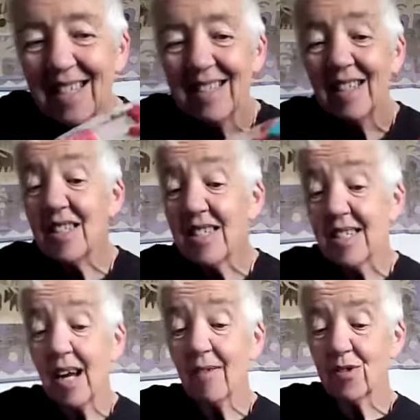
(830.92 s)
Nice
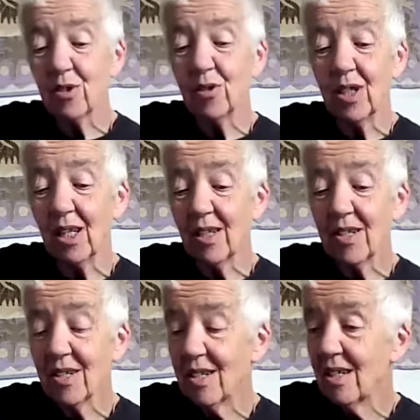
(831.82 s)
to have 2
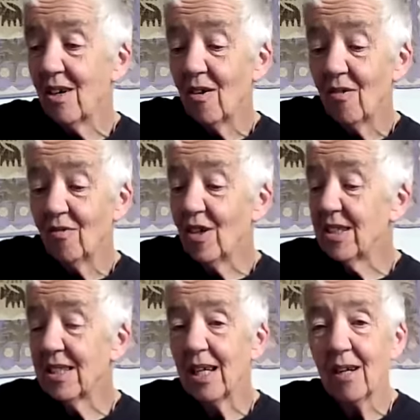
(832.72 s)
colours,
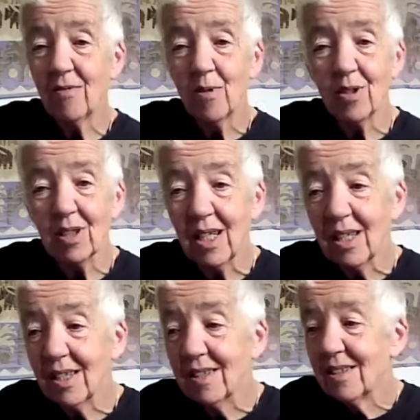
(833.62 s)
fine to have one
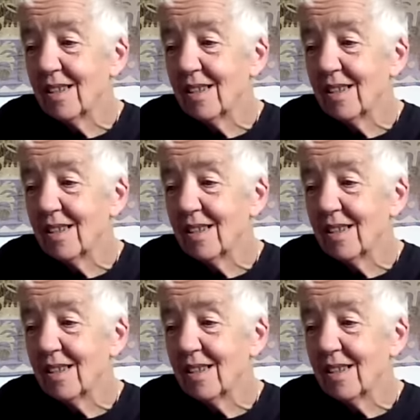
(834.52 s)
colour,